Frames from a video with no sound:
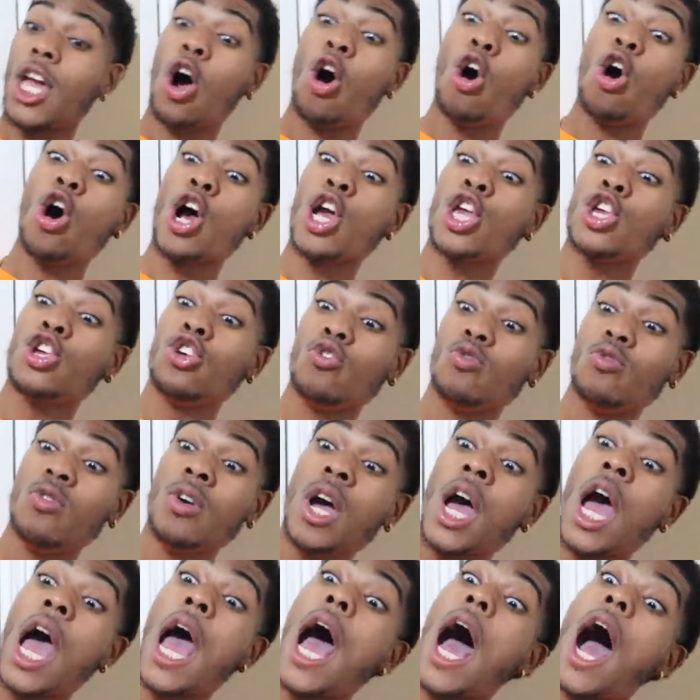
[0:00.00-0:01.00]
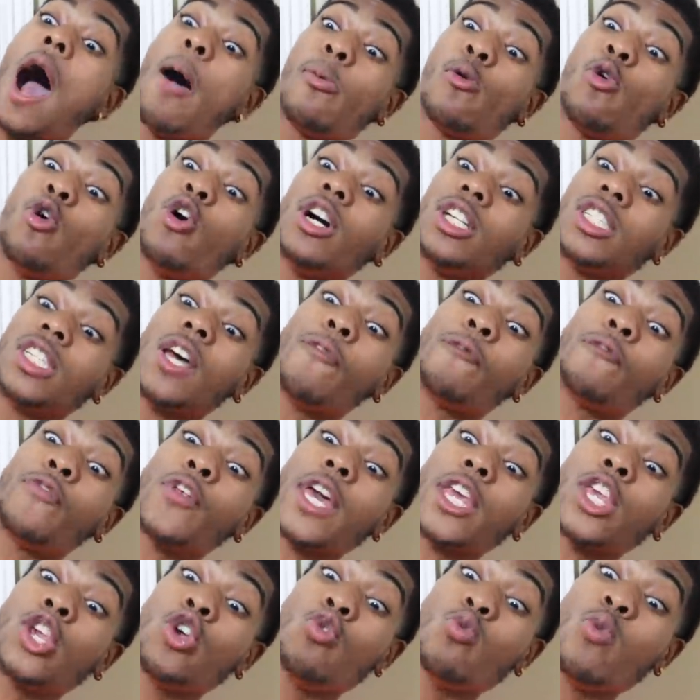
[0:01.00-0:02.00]
it on you. I'm going to
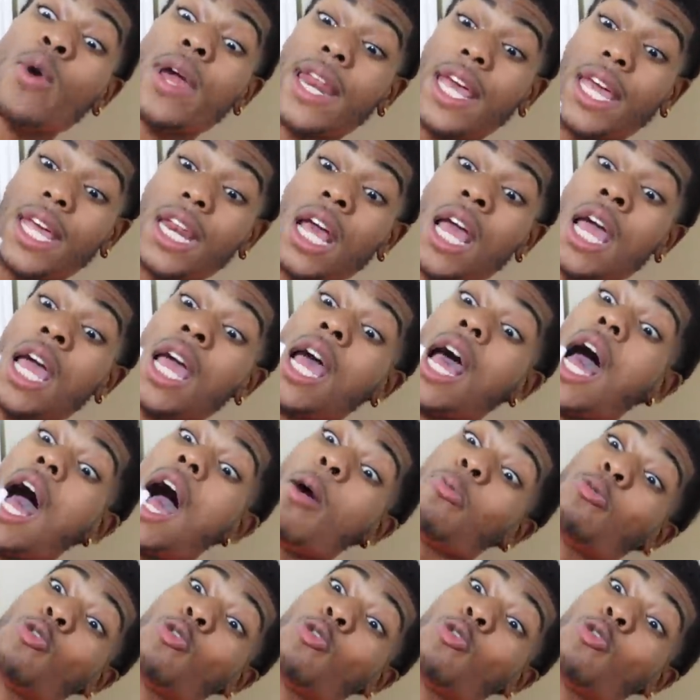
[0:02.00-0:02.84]
flick you with it. It's not even a